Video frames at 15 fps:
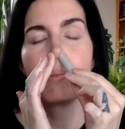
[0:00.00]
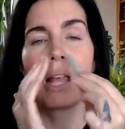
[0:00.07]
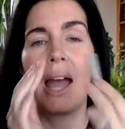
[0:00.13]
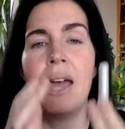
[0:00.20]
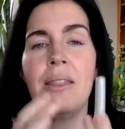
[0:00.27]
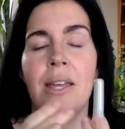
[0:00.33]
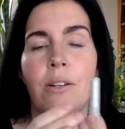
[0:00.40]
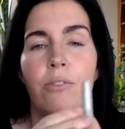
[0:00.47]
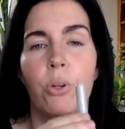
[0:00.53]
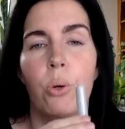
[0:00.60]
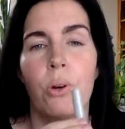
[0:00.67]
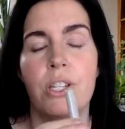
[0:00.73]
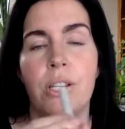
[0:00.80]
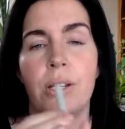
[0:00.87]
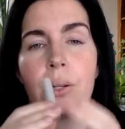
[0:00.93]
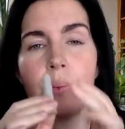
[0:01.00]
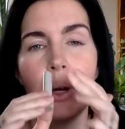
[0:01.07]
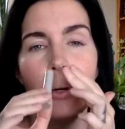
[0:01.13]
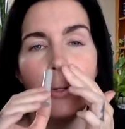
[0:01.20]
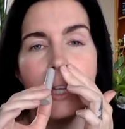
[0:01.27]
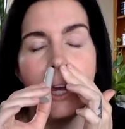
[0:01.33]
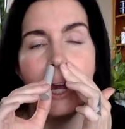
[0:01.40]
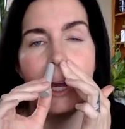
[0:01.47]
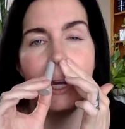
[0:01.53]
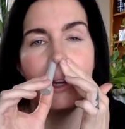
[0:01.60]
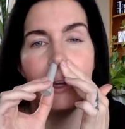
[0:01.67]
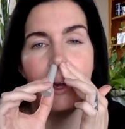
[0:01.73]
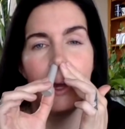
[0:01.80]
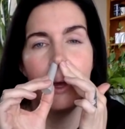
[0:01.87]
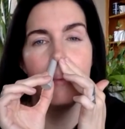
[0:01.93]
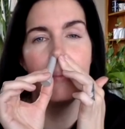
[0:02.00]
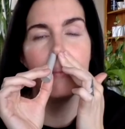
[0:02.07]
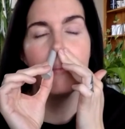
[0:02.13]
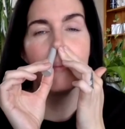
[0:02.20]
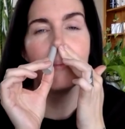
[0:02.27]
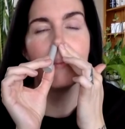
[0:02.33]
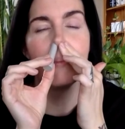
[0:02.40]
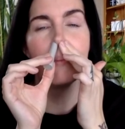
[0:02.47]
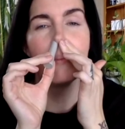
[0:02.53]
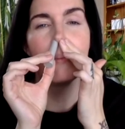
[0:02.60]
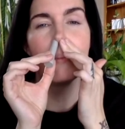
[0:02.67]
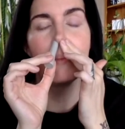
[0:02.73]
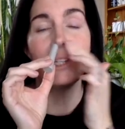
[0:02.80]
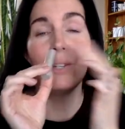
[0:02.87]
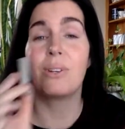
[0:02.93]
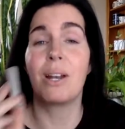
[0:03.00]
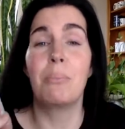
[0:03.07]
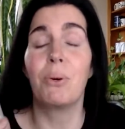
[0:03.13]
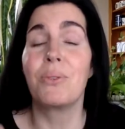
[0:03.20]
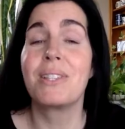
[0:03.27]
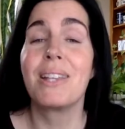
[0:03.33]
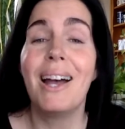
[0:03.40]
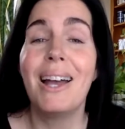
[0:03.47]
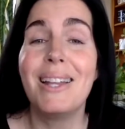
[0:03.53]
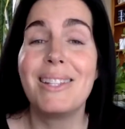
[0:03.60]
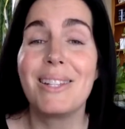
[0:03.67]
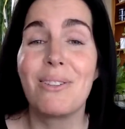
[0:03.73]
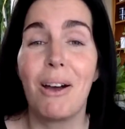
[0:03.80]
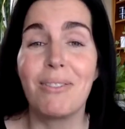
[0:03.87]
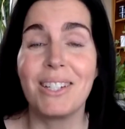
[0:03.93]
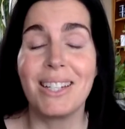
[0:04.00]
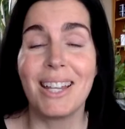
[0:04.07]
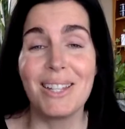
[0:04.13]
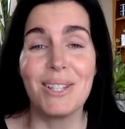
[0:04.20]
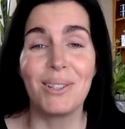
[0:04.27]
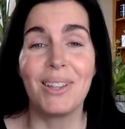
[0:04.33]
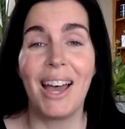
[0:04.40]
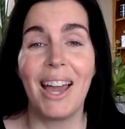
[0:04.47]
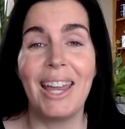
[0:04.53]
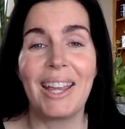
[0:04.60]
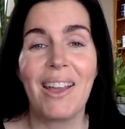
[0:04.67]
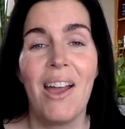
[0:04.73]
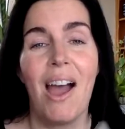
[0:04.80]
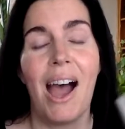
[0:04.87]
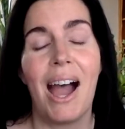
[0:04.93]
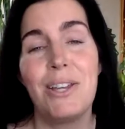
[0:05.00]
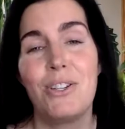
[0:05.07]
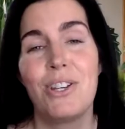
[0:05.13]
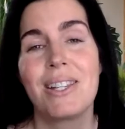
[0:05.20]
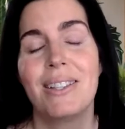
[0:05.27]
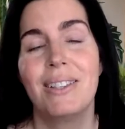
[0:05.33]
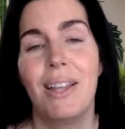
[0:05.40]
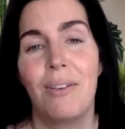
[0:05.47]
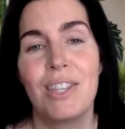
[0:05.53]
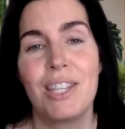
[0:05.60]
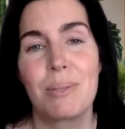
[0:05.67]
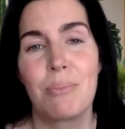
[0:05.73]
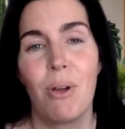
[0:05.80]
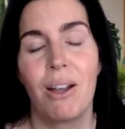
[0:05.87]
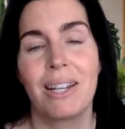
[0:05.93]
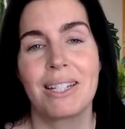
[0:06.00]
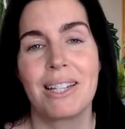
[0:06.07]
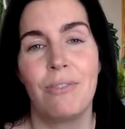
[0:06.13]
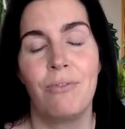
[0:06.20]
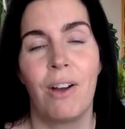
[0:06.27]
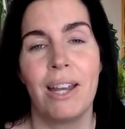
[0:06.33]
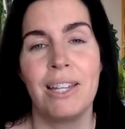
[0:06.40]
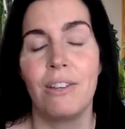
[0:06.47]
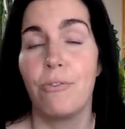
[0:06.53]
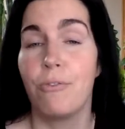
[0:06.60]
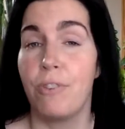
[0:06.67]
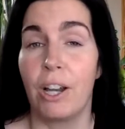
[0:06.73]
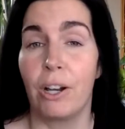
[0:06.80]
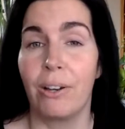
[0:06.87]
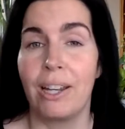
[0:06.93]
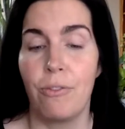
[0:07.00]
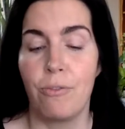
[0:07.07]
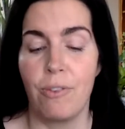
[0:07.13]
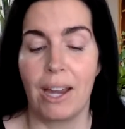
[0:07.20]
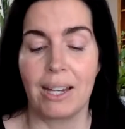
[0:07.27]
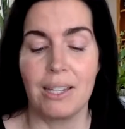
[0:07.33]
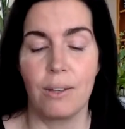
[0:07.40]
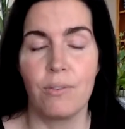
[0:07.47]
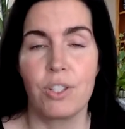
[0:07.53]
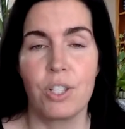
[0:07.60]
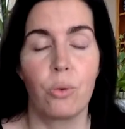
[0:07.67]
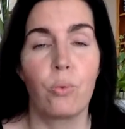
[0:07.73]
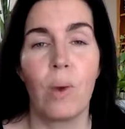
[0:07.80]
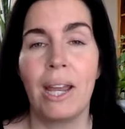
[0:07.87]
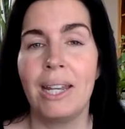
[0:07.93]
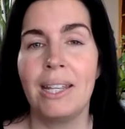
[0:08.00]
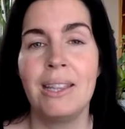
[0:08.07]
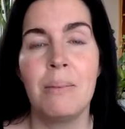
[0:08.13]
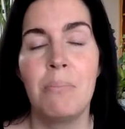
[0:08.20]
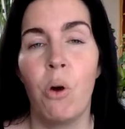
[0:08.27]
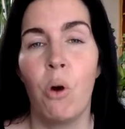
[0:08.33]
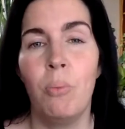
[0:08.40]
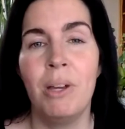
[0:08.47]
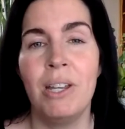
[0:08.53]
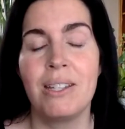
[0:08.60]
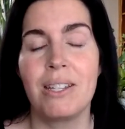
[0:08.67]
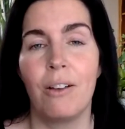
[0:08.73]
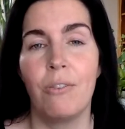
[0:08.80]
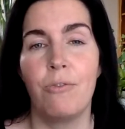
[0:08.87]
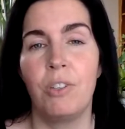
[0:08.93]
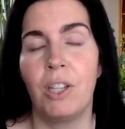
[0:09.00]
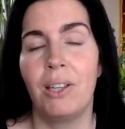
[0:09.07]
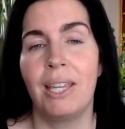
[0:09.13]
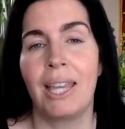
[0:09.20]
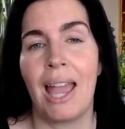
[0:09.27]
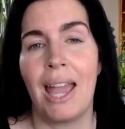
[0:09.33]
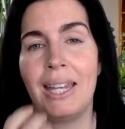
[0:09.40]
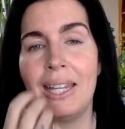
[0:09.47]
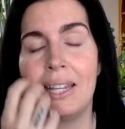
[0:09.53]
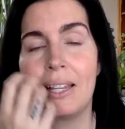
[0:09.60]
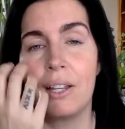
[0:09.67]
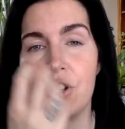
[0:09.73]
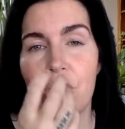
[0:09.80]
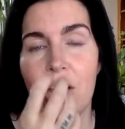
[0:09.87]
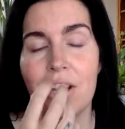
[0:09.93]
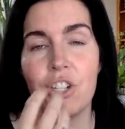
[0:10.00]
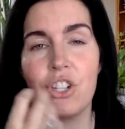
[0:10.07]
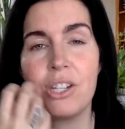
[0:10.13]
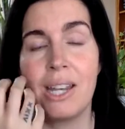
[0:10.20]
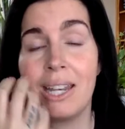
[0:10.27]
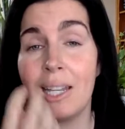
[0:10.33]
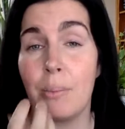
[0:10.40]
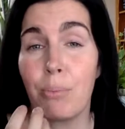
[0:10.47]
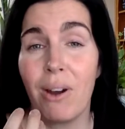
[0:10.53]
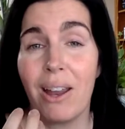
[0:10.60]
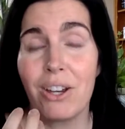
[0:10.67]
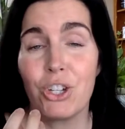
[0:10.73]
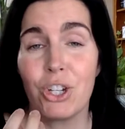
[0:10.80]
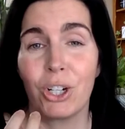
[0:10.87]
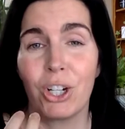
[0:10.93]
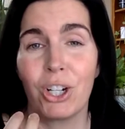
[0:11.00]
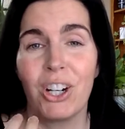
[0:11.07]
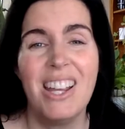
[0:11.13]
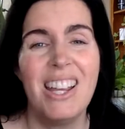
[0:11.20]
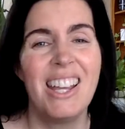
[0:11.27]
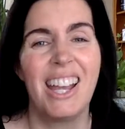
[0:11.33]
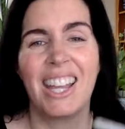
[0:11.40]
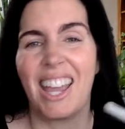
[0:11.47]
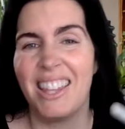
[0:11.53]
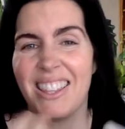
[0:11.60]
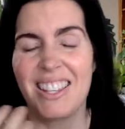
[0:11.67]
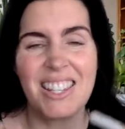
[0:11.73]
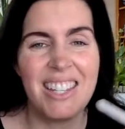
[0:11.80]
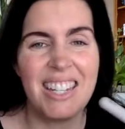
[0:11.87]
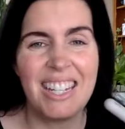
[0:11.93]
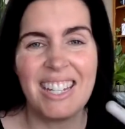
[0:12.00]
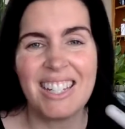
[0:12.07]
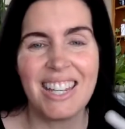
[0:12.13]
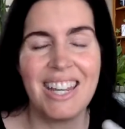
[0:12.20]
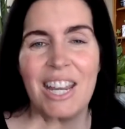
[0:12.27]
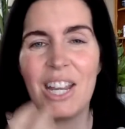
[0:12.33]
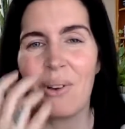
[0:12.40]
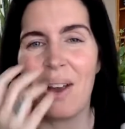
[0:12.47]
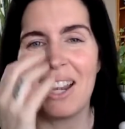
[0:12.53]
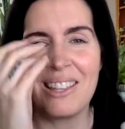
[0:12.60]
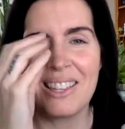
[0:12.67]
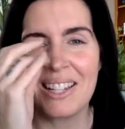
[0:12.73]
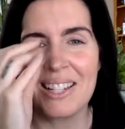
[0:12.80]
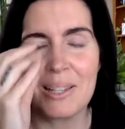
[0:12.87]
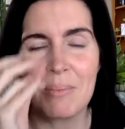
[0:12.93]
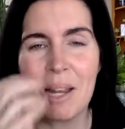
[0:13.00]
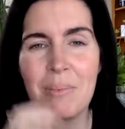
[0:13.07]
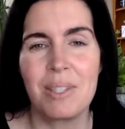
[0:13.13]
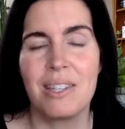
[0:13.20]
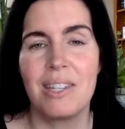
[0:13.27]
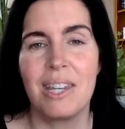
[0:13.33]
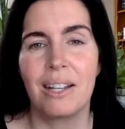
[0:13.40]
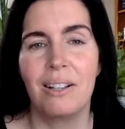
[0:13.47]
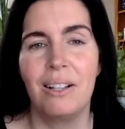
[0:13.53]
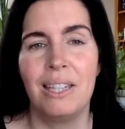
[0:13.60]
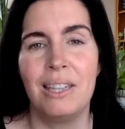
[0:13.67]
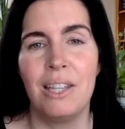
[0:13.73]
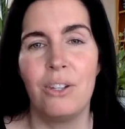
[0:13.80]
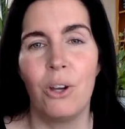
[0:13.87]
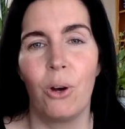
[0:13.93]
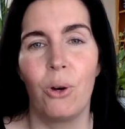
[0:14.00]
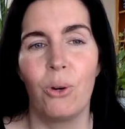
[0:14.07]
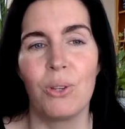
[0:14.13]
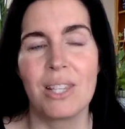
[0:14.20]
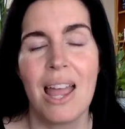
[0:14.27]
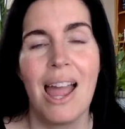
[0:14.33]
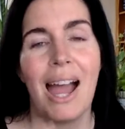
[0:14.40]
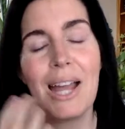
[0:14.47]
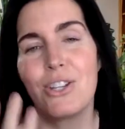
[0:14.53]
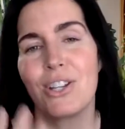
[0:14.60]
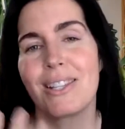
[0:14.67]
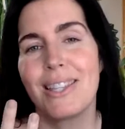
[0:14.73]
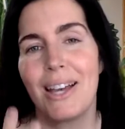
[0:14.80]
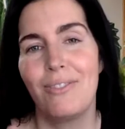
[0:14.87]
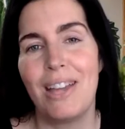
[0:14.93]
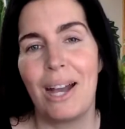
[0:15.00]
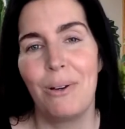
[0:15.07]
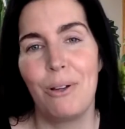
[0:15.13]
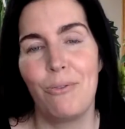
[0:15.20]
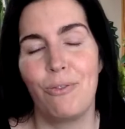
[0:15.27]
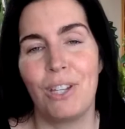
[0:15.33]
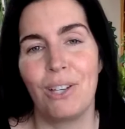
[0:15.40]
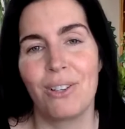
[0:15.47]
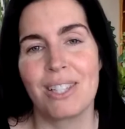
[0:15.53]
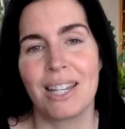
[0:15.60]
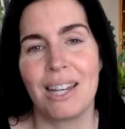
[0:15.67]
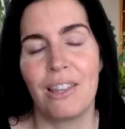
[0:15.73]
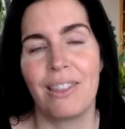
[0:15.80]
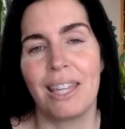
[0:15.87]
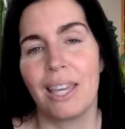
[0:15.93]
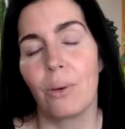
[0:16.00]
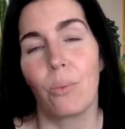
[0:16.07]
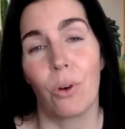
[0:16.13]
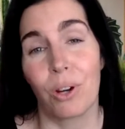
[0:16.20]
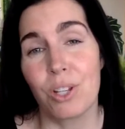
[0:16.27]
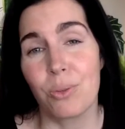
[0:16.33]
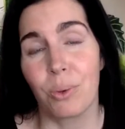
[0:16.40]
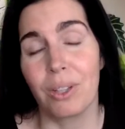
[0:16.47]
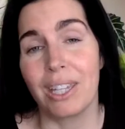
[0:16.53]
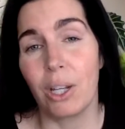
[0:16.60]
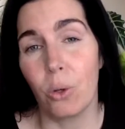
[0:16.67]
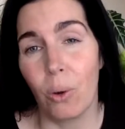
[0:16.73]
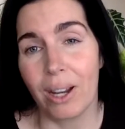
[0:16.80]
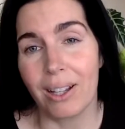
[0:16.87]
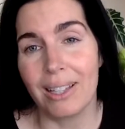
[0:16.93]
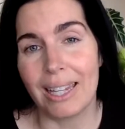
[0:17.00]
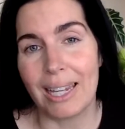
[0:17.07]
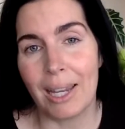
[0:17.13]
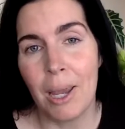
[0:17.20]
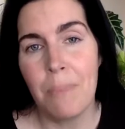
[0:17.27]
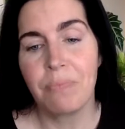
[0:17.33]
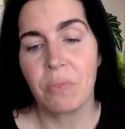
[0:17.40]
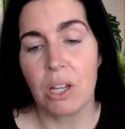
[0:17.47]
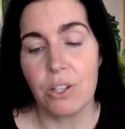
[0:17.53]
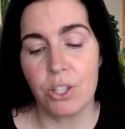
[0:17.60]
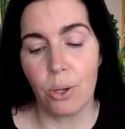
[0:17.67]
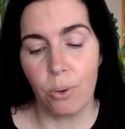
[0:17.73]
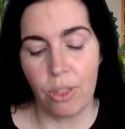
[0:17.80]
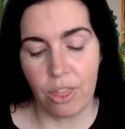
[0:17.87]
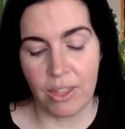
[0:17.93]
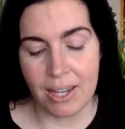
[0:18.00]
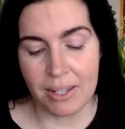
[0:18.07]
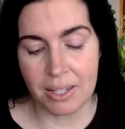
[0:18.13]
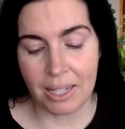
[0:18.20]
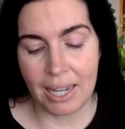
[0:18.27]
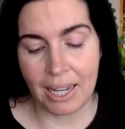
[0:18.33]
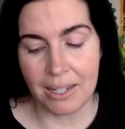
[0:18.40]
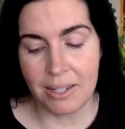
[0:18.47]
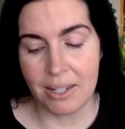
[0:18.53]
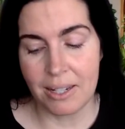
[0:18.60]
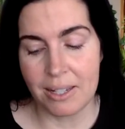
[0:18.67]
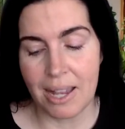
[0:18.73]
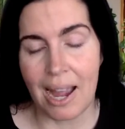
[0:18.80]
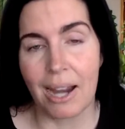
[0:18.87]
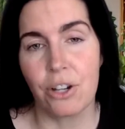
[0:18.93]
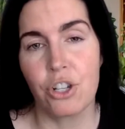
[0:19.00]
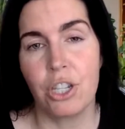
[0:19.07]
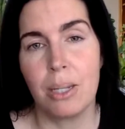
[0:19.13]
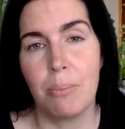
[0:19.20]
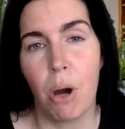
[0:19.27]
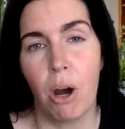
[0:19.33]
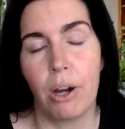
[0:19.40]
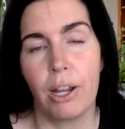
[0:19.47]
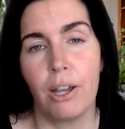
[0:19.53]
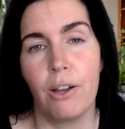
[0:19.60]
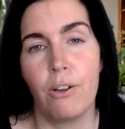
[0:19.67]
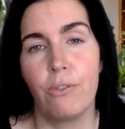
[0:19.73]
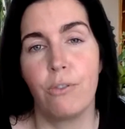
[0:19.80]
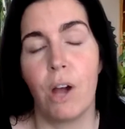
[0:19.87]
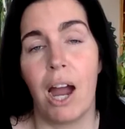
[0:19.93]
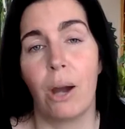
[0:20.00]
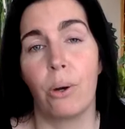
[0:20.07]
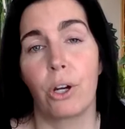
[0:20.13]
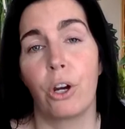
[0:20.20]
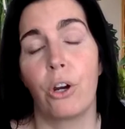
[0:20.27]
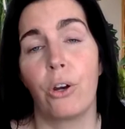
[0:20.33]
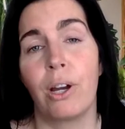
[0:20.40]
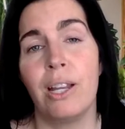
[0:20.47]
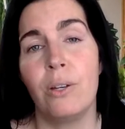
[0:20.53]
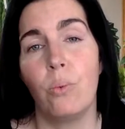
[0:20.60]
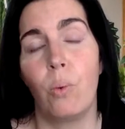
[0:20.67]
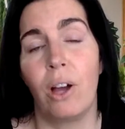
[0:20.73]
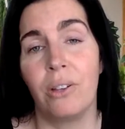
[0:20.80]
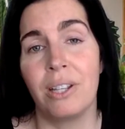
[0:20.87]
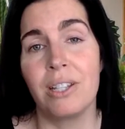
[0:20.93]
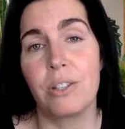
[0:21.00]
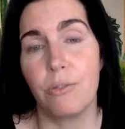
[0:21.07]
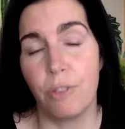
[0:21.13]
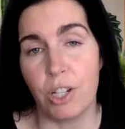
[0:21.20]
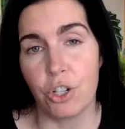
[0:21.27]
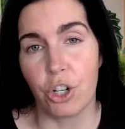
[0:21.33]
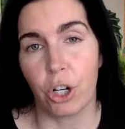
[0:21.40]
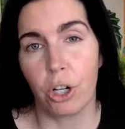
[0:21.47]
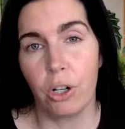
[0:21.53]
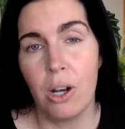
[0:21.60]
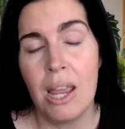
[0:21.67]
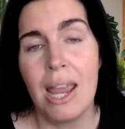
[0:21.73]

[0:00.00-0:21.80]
And then of course you can rotate, do it on both sides as often as you like. I just love this product. I find it very effective. So right in the moment of feeling any congestion, any pressure, again, the sneezing or anything, sometimes the tickle in the nose, I just love how it feels, and I think it works really quickly. So this kit is actually part of our current wellness feature.